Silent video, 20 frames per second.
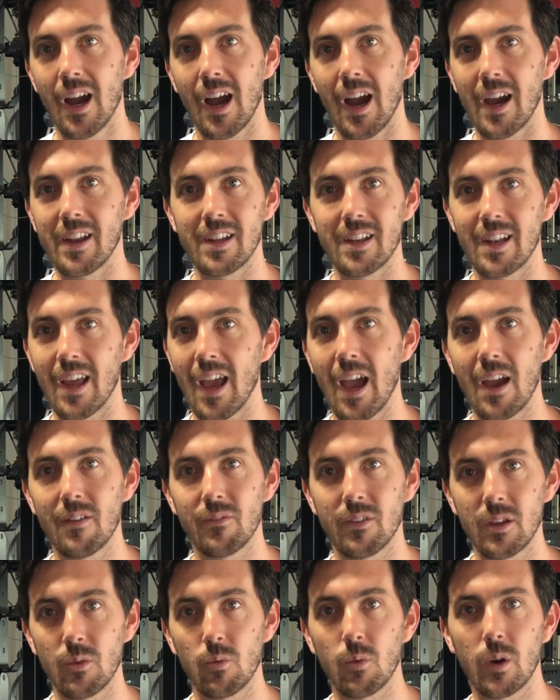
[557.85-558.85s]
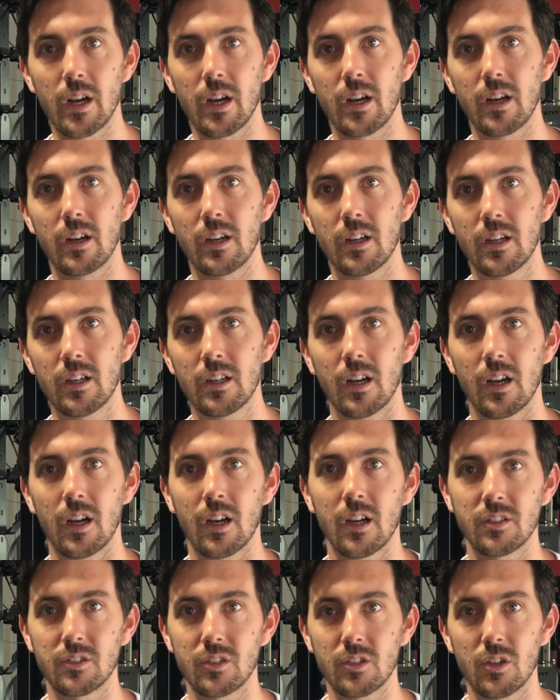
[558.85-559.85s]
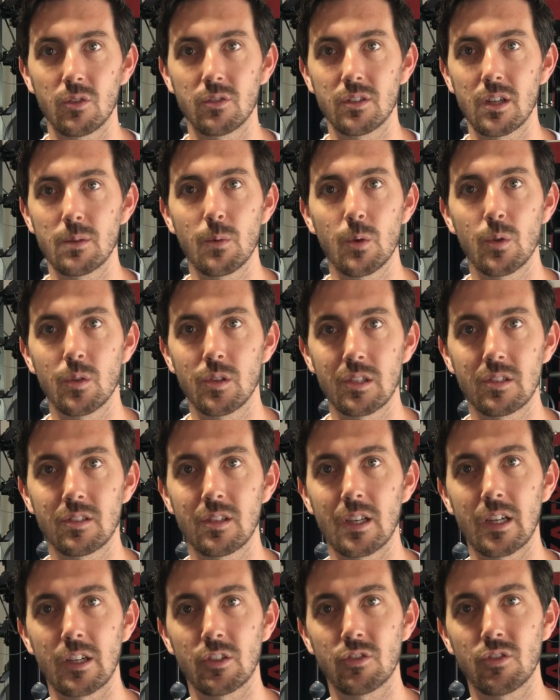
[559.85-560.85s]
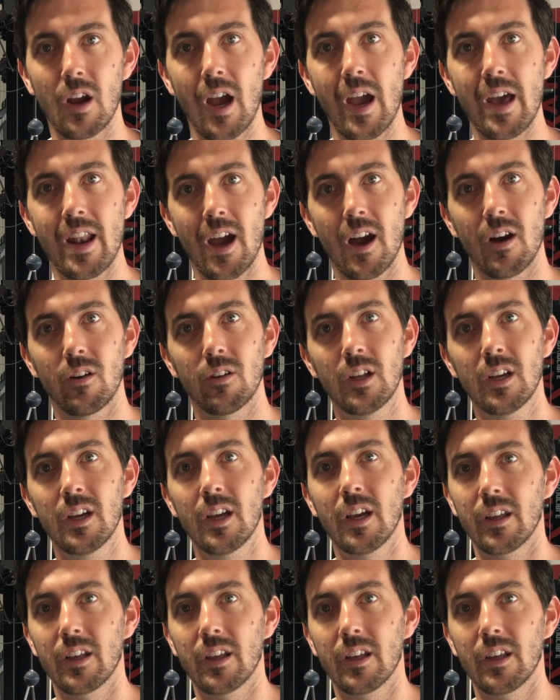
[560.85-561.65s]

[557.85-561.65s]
I didn't have anywhere to go demo this thing and try it out.